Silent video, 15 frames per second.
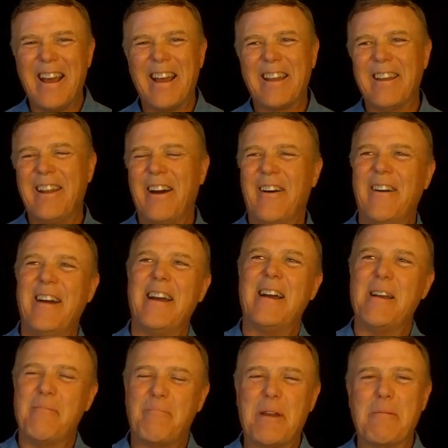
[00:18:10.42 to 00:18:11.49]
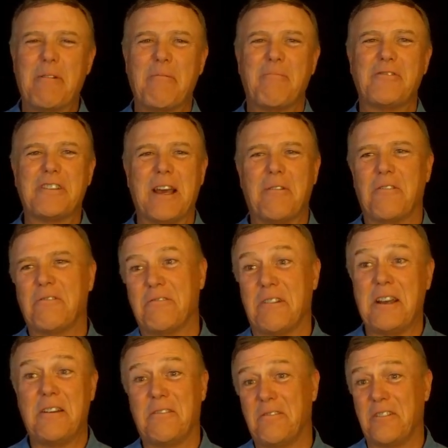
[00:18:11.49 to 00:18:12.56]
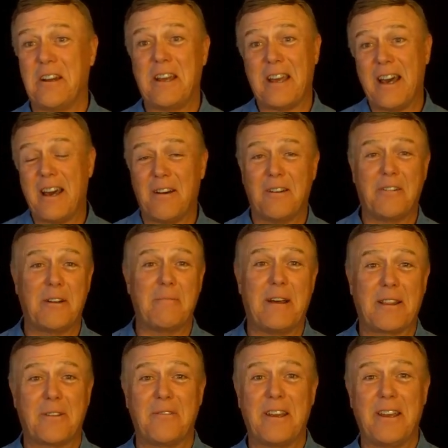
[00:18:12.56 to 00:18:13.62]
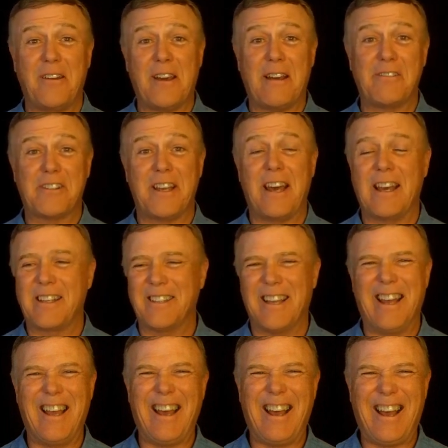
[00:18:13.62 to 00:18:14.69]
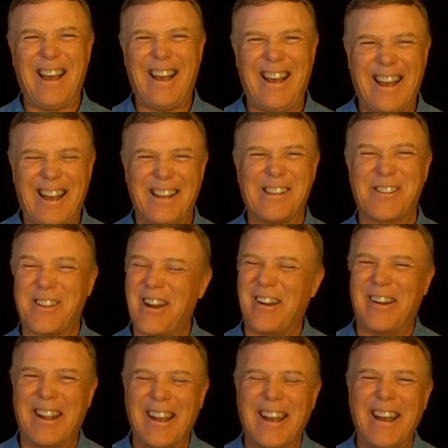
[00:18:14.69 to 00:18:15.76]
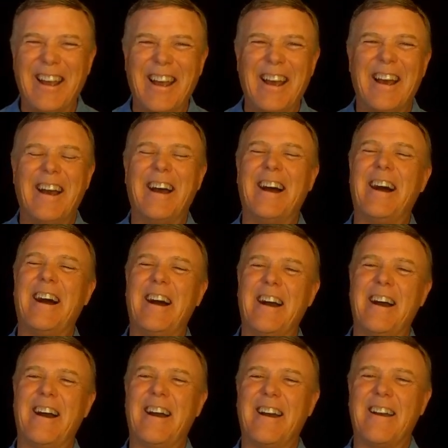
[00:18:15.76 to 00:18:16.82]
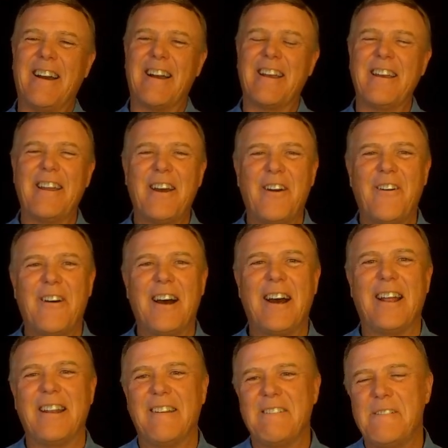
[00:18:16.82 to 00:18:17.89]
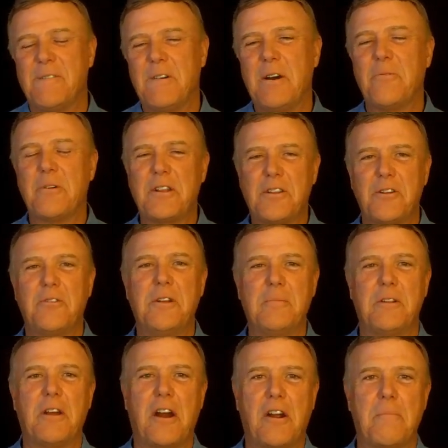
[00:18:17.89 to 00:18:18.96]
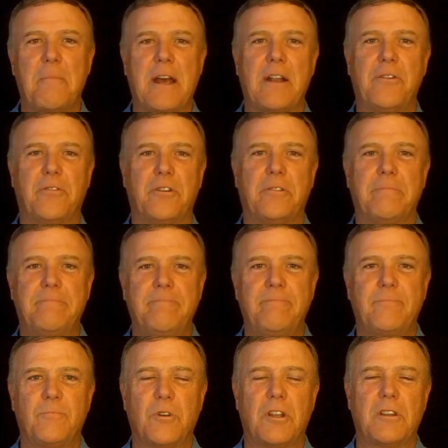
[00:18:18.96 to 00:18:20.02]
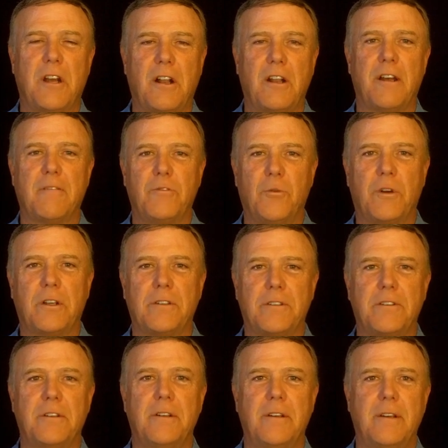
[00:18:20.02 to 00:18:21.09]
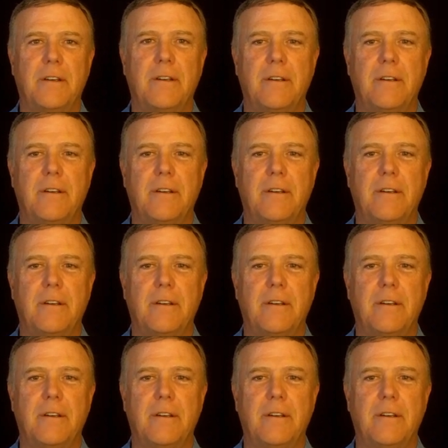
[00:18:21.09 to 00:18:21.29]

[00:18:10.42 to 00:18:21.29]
You know, and people say, well, really? Right? Yeah, well, what about the way you have sex? Sorry. You know what? What we do in our bedroom with our loved ones,